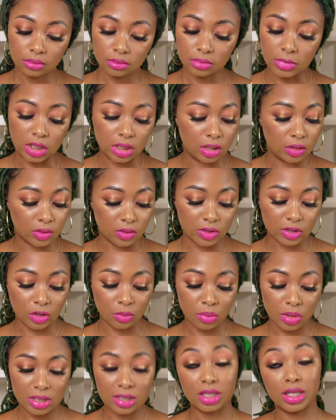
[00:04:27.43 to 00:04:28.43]
I know I'm
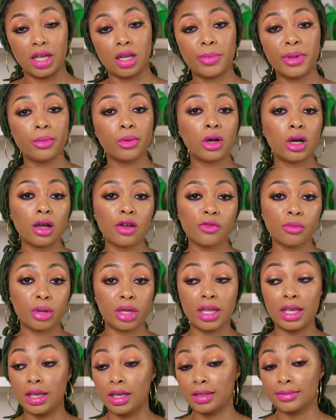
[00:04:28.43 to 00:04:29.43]
supposed to slap you off,
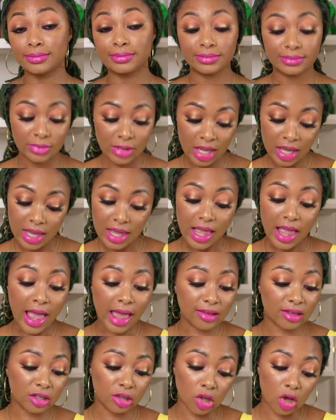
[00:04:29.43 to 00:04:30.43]
but hey.
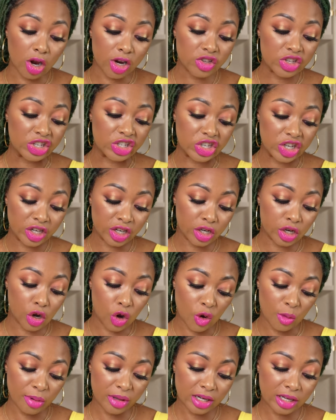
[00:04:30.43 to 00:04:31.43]
Has a large interior
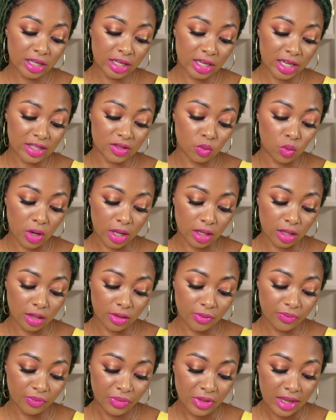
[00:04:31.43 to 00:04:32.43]
opening as
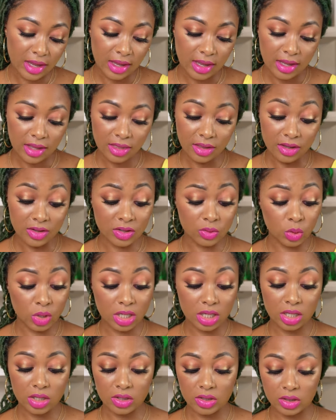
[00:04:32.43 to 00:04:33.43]
well. This
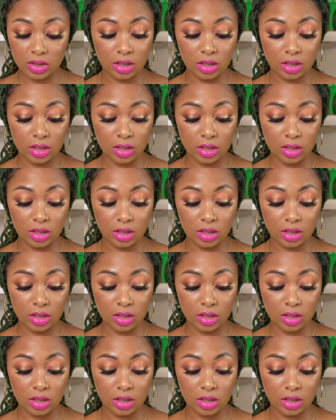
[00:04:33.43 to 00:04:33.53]
one is